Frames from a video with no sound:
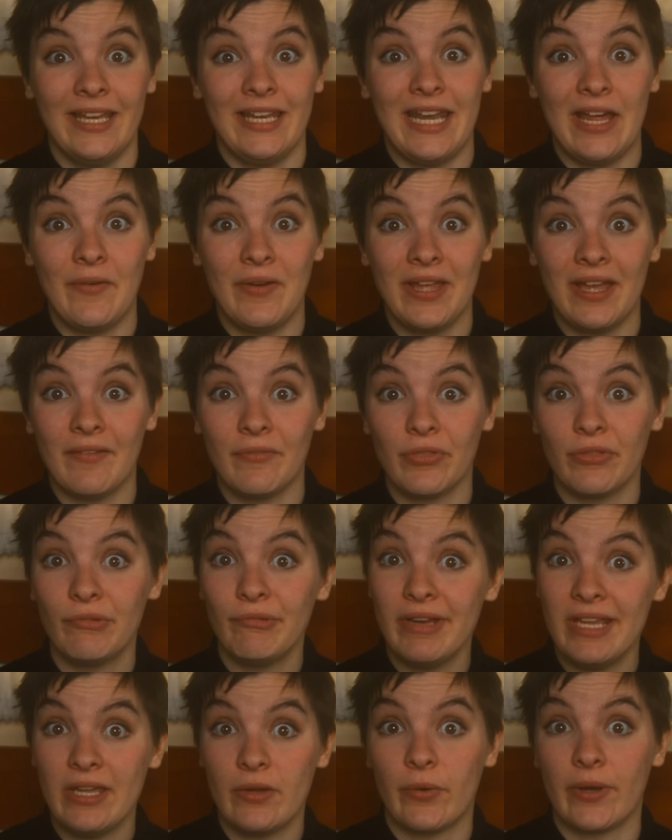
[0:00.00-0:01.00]
Now I have
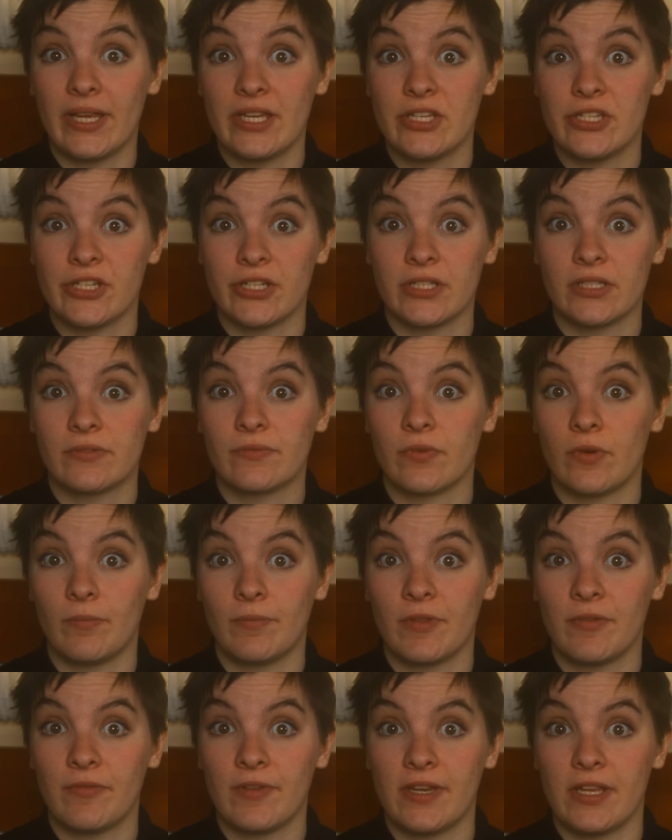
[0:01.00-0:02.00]
three questions
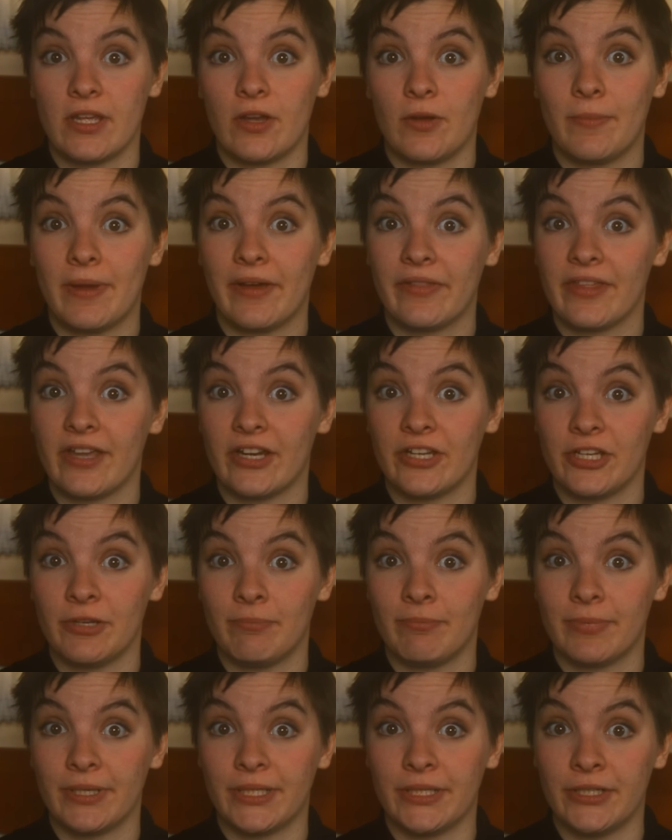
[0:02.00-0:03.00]
from the video about the
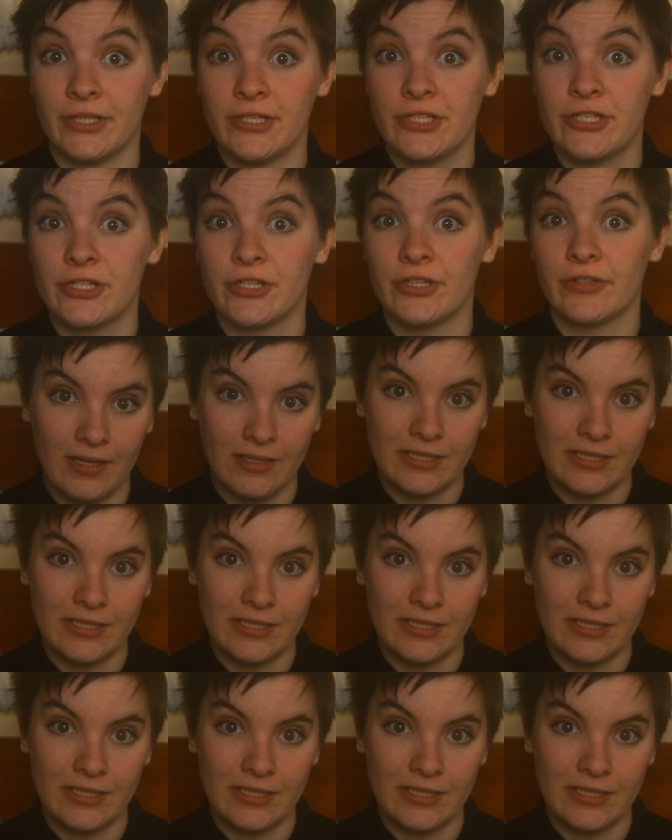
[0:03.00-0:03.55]
onion barge.